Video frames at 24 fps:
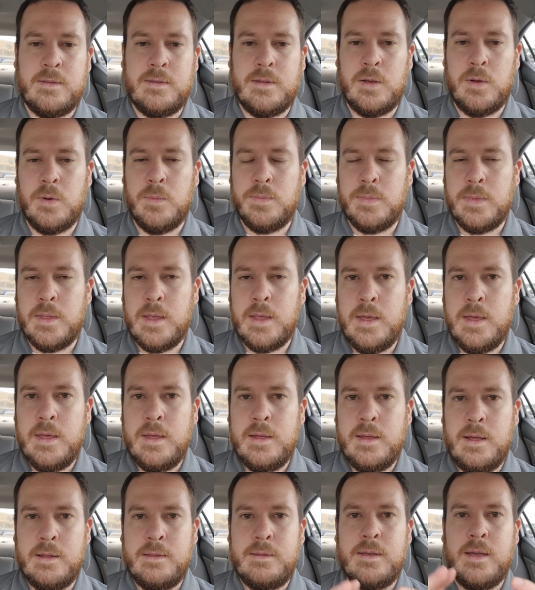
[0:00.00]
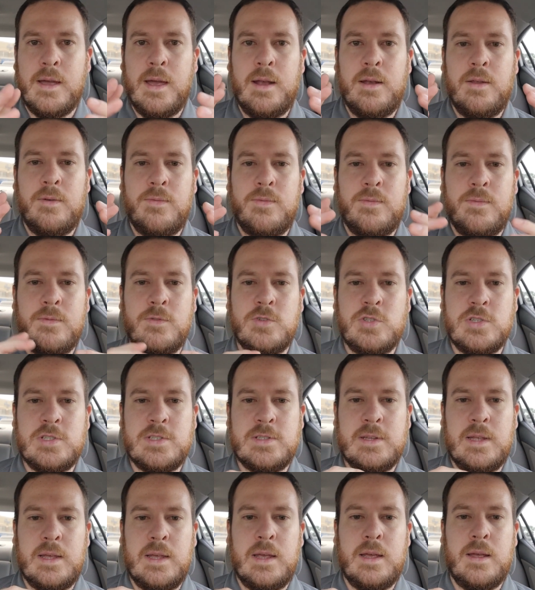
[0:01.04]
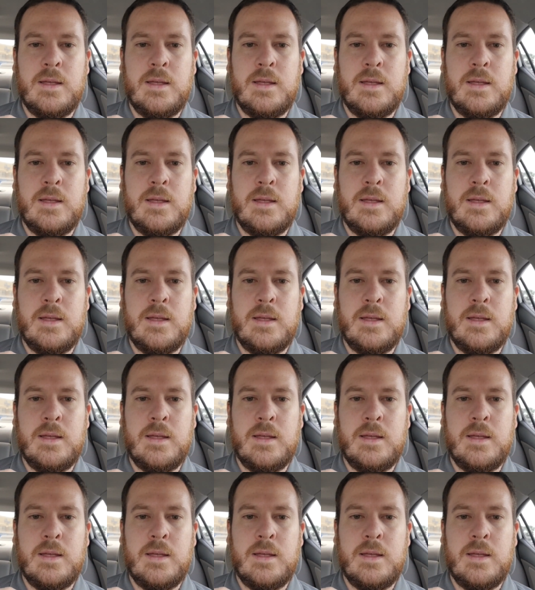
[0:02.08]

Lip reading: So that's kind of just